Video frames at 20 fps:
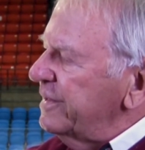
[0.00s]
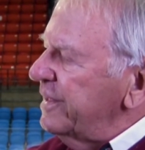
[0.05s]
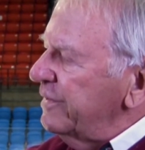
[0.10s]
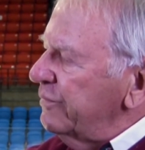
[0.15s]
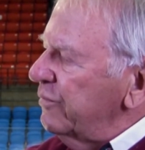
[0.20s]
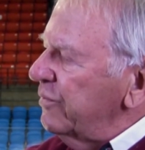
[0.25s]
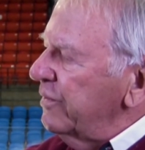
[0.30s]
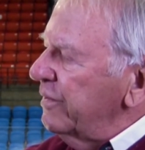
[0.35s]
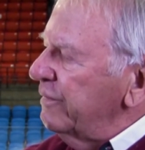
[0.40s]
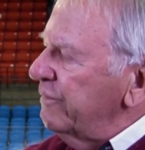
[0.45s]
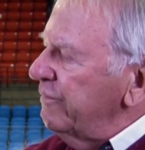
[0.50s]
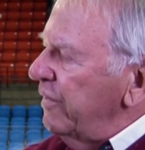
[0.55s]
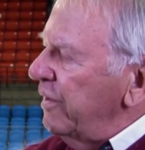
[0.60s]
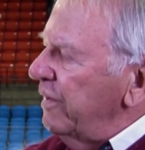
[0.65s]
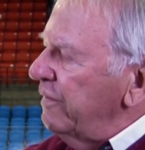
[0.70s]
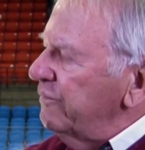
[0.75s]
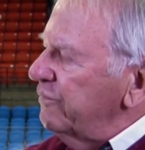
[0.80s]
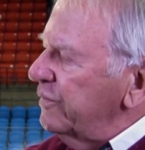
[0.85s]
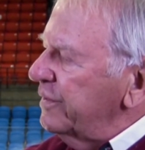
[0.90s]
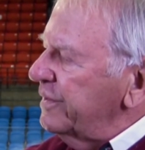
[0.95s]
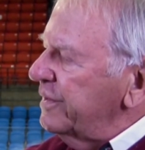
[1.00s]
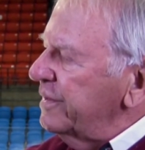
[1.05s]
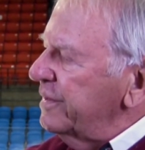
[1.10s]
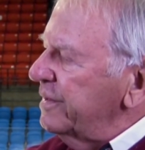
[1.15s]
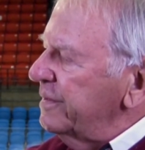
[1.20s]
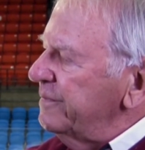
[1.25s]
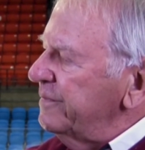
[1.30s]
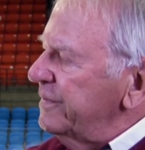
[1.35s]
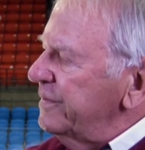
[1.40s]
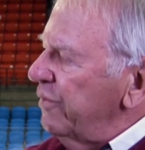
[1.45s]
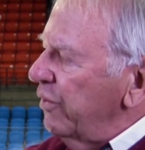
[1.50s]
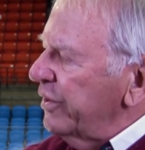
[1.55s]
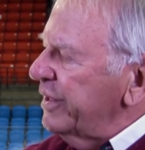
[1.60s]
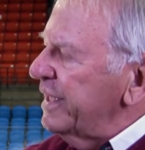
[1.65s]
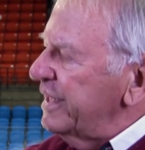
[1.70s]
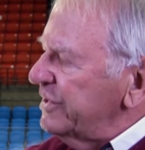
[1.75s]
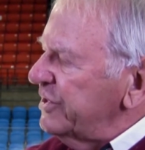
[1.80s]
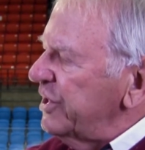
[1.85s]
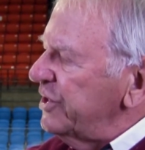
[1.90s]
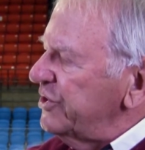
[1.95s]
that were involved with the
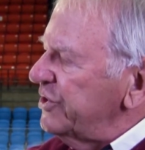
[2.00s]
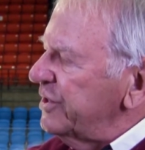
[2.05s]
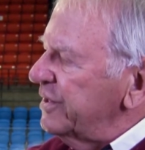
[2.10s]
organization.